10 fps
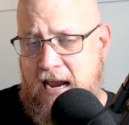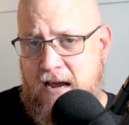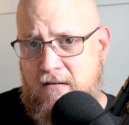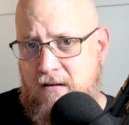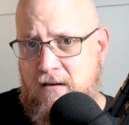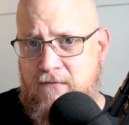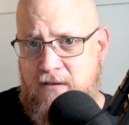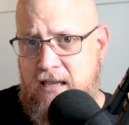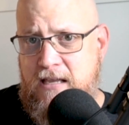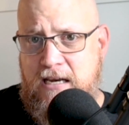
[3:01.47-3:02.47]
out of
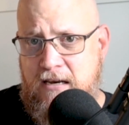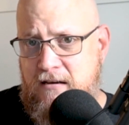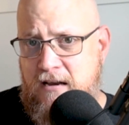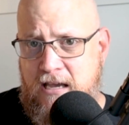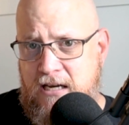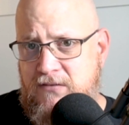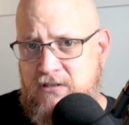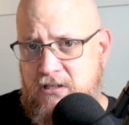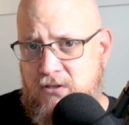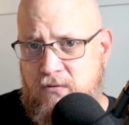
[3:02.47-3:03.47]
any negative
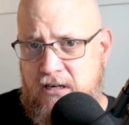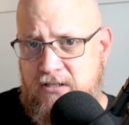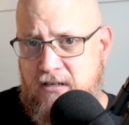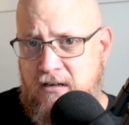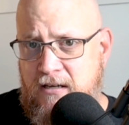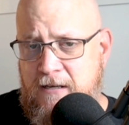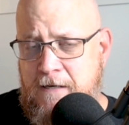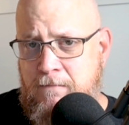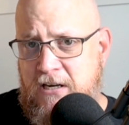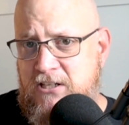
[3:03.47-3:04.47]
situation.
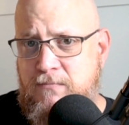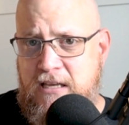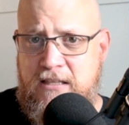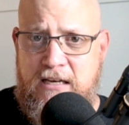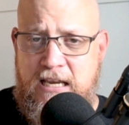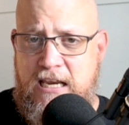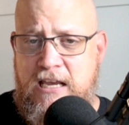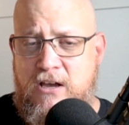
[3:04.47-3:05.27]
It doesn't mean that He